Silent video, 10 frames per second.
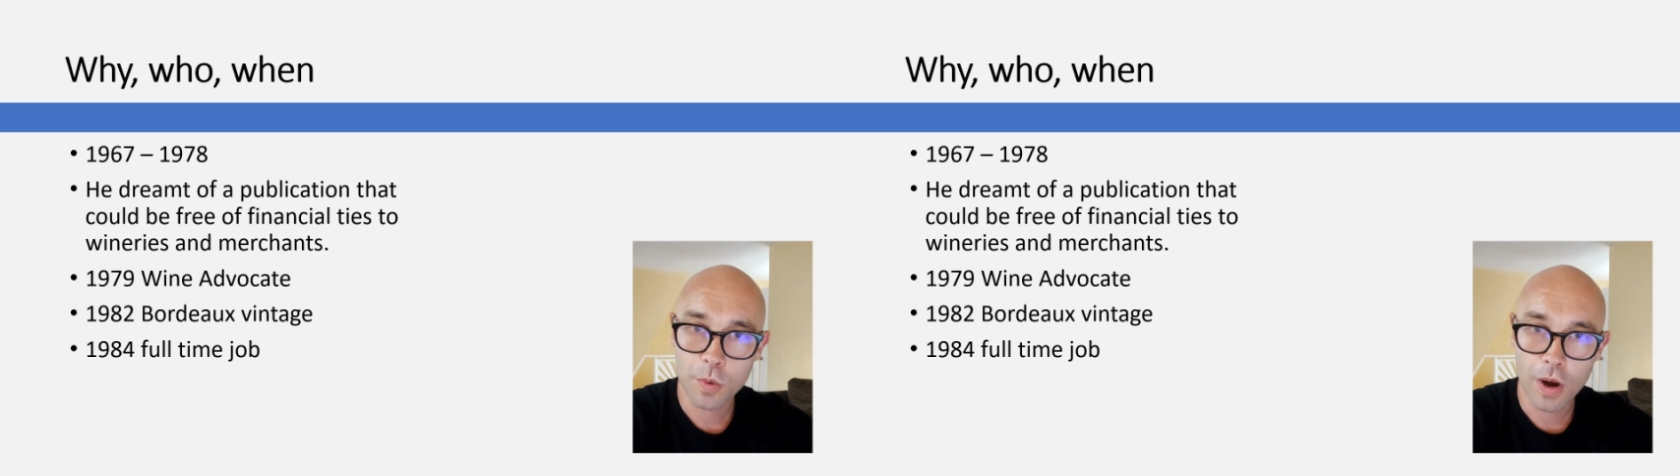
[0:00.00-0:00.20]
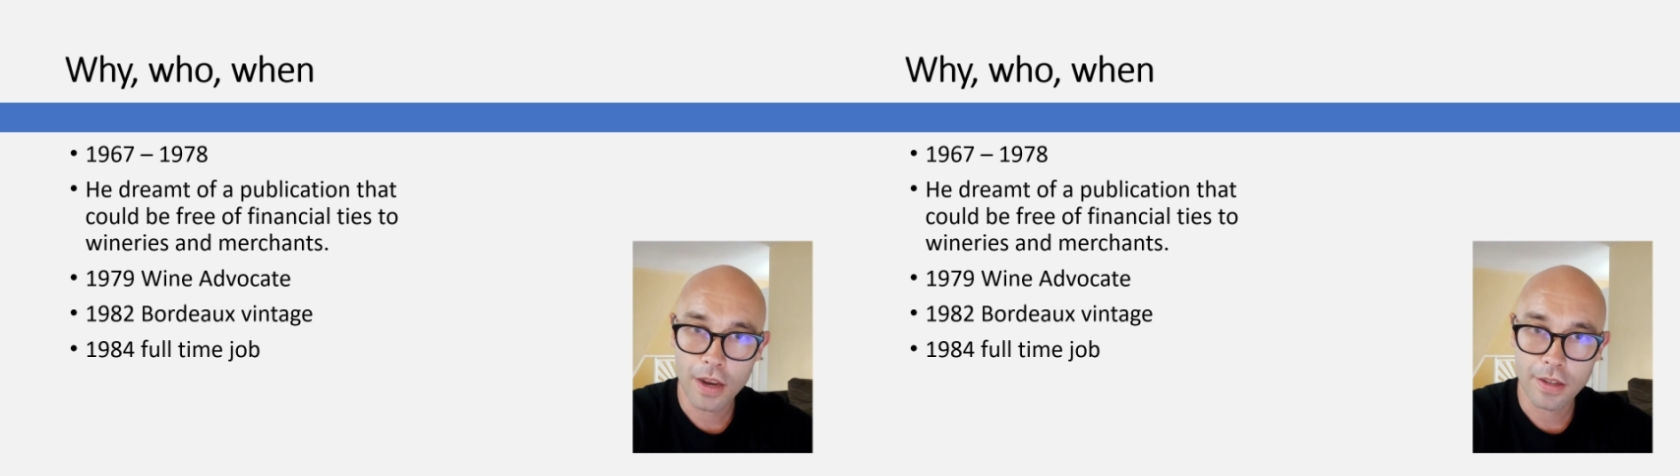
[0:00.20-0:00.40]

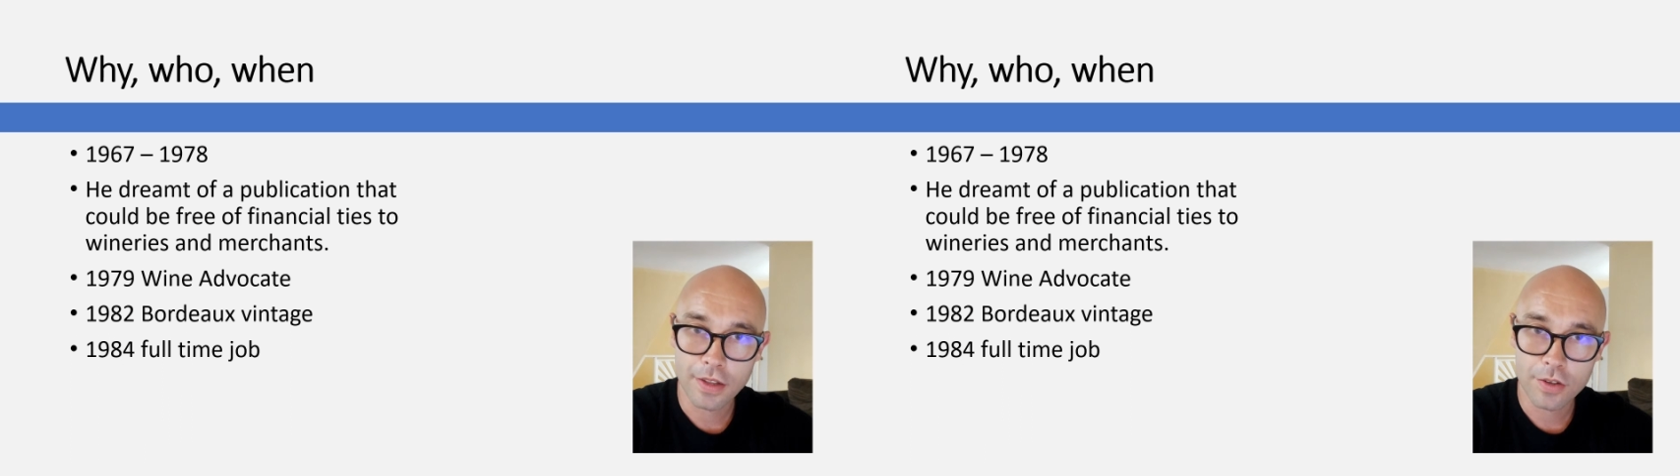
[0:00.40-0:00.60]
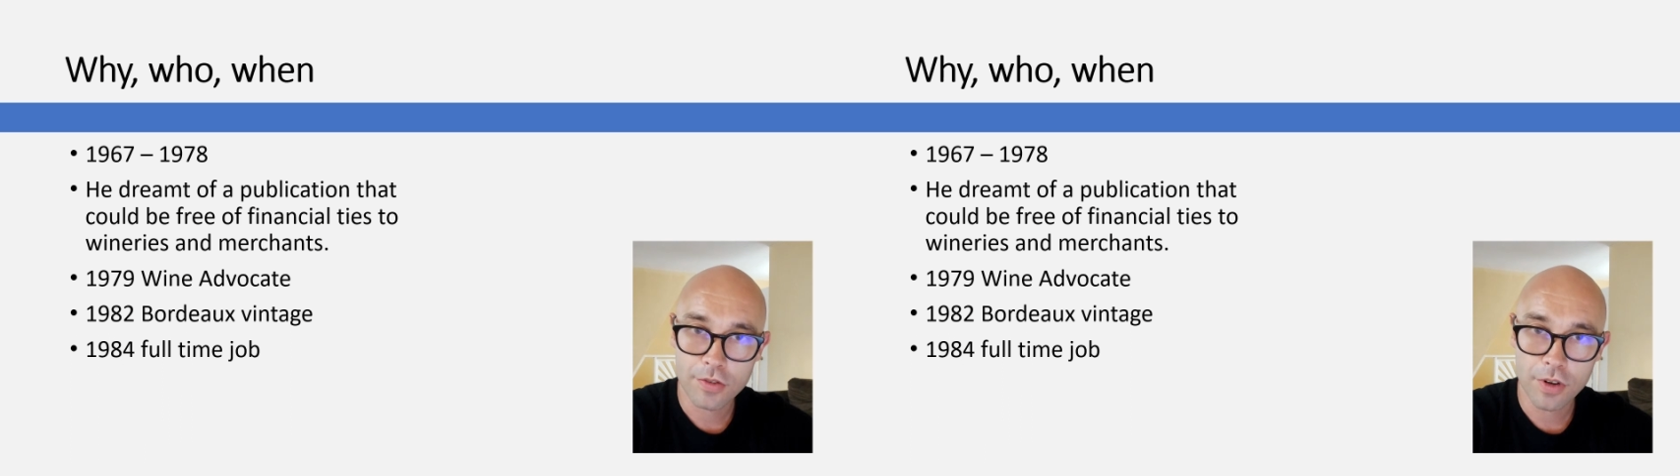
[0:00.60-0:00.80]
wine
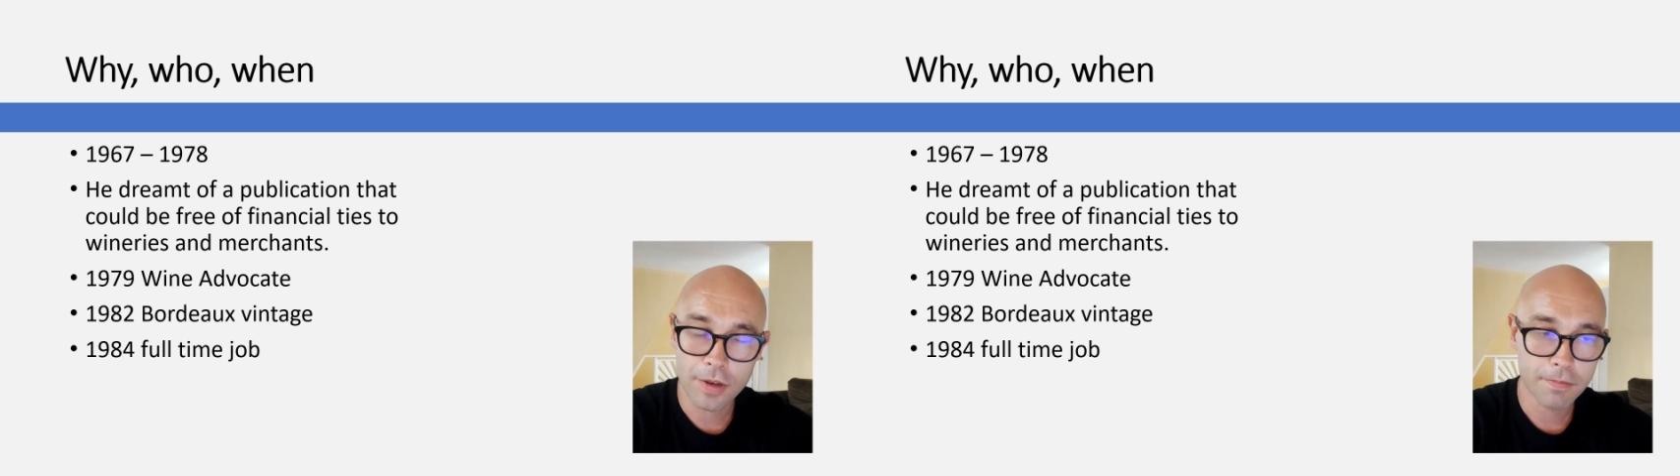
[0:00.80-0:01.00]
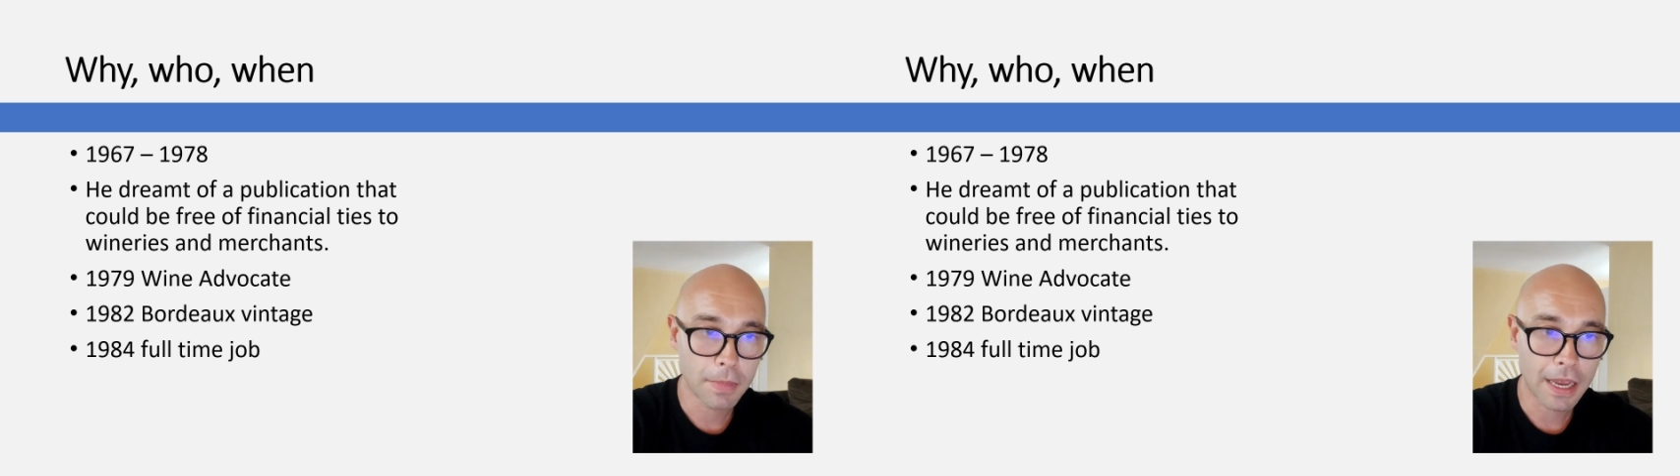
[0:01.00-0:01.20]

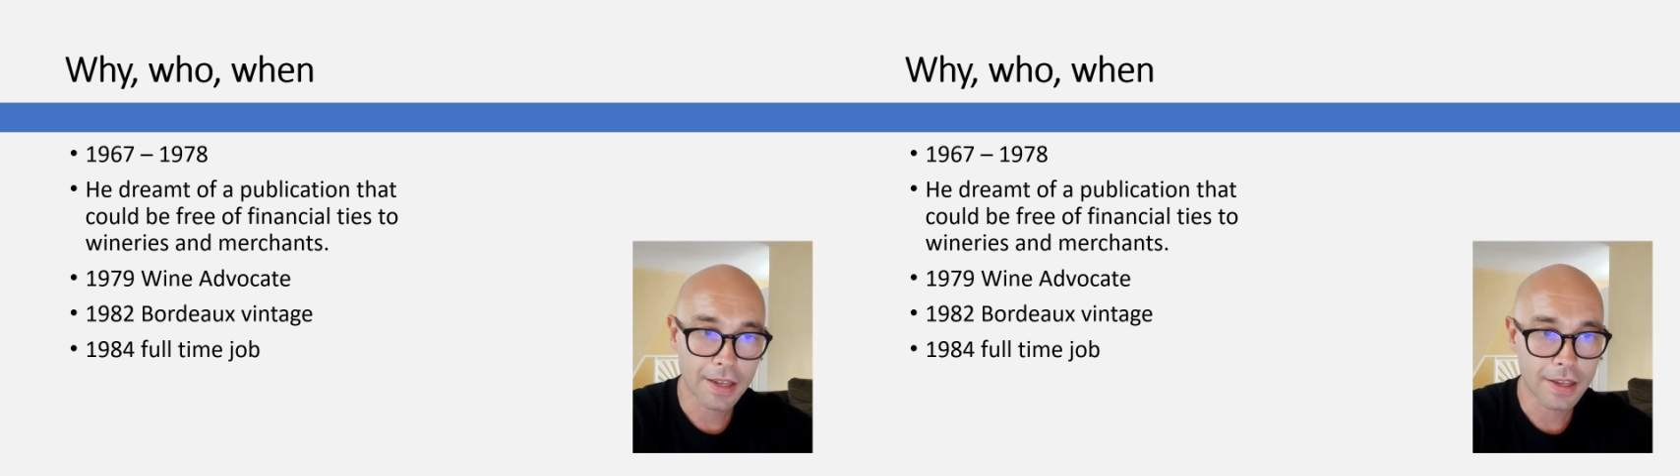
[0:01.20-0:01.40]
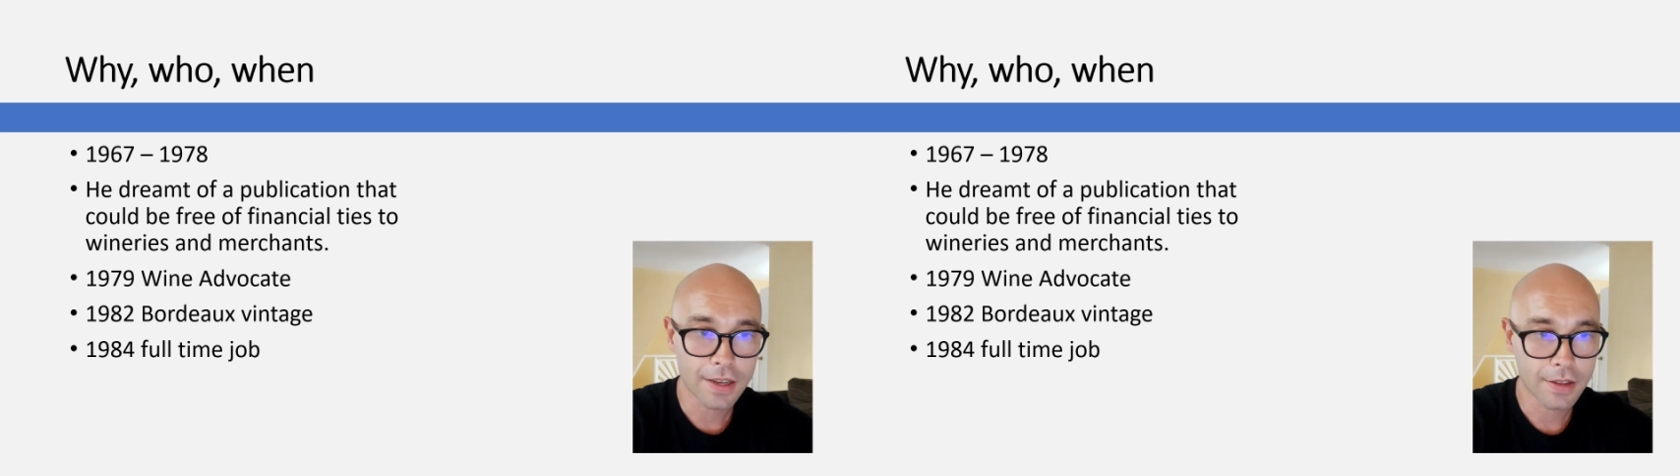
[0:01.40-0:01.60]
industry,
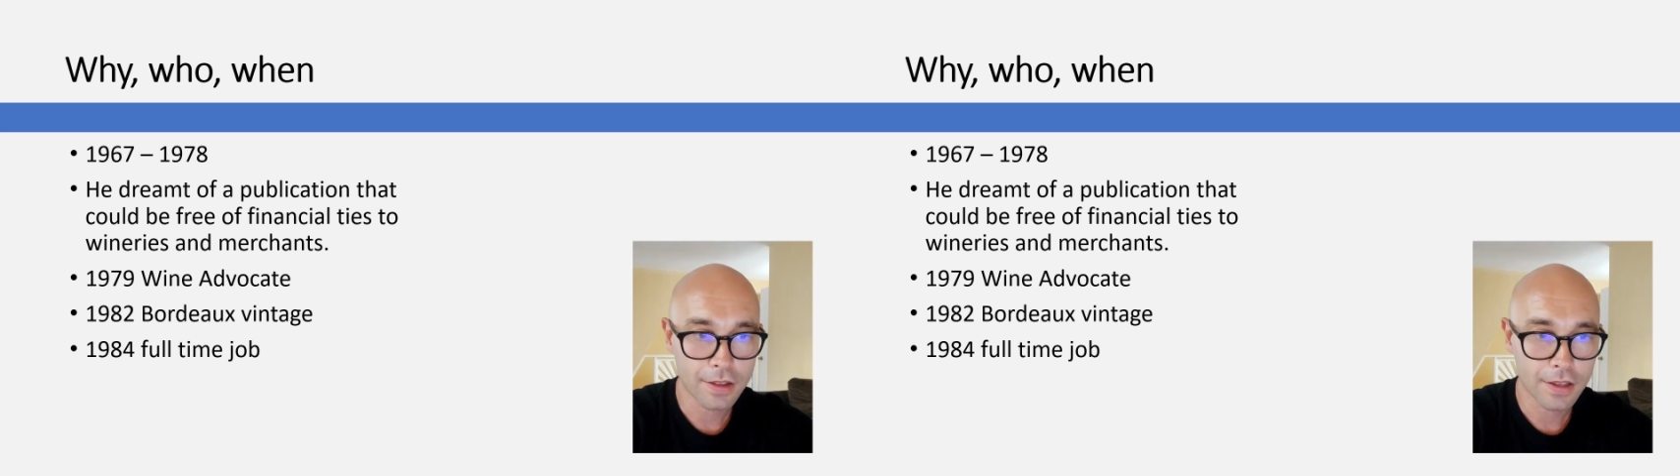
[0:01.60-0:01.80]
mainly